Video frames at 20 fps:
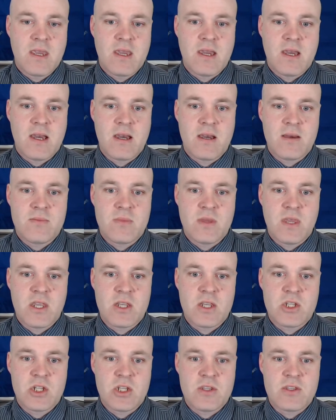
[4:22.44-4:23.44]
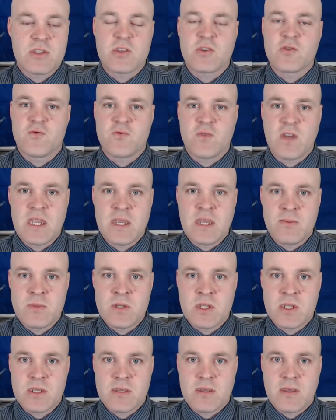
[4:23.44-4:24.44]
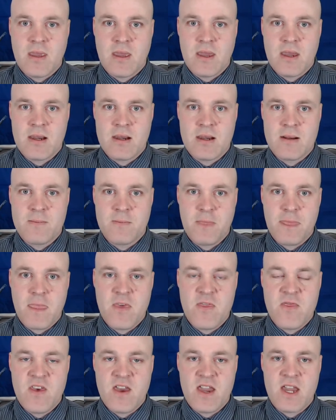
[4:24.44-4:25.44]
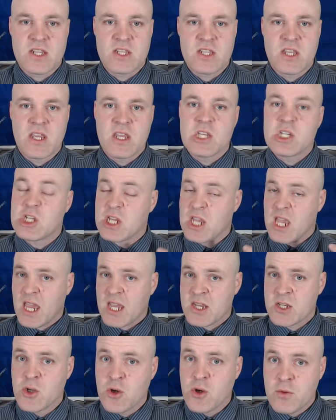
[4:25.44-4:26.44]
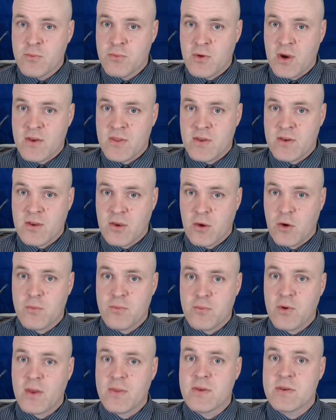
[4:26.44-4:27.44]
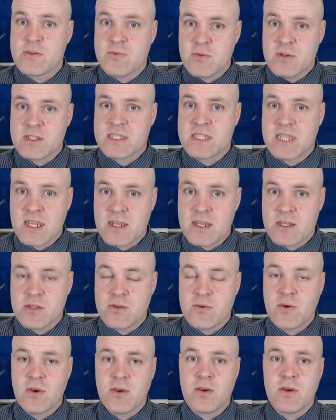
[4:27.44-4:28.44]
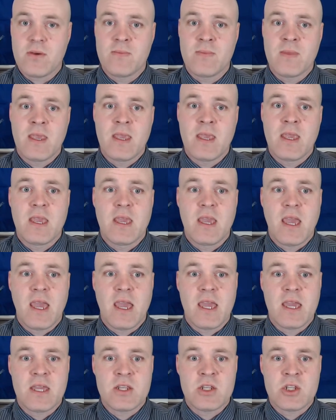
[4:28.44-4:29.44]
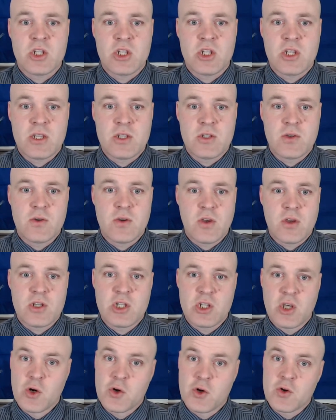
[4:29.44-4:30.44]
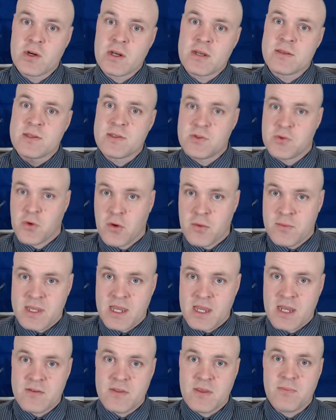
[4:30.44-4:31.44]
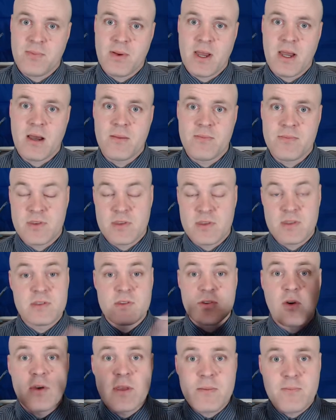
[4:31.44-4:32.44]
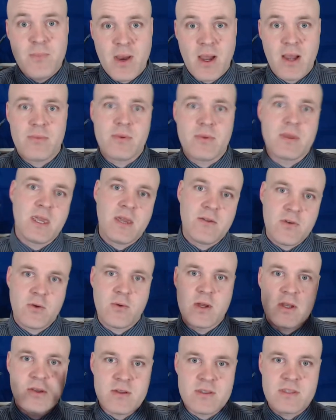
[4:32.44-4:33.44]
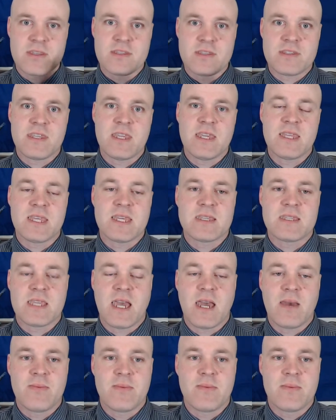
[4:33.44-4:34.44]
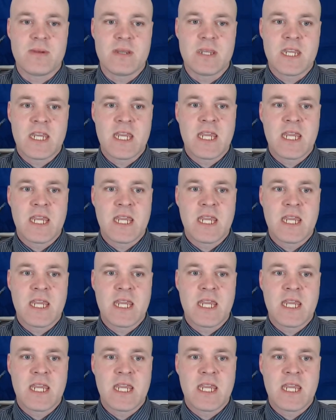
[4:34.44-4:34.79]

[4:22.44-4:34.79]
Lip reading: And she screamed that she had no brother, her brothers were dead to her, and she took her children and stormed out of the pub. So this is all in public, everyone got to see this happen.